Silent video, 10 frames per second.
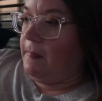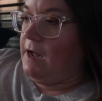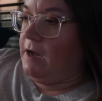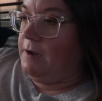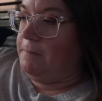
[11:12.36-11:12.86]

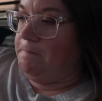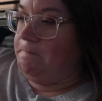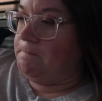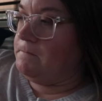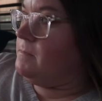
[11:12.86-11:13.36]

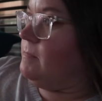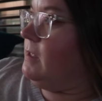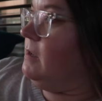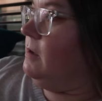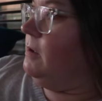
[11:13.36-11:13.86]
Um,
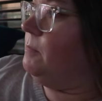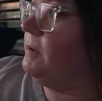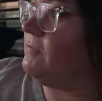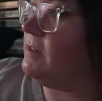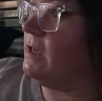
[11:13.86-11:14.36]

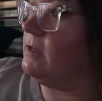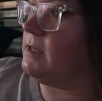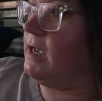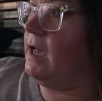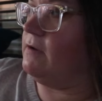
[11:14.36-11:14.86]
but everything else
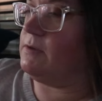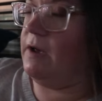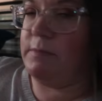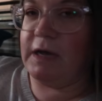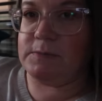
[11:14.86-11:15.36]
I have, so I
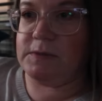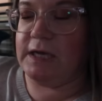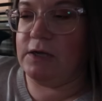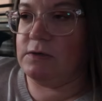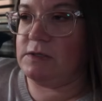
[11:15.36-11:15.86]
have mashed
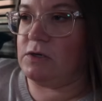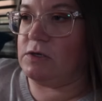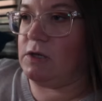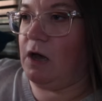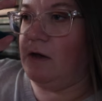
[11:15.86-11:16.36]
potatoes that are
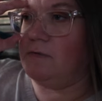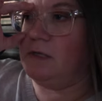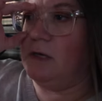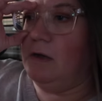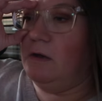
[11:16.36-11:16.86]

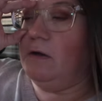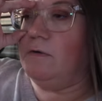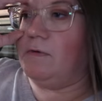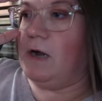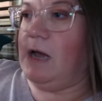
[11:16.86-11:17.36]
soft
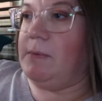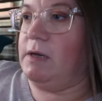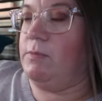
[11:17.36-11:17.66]
for Abby.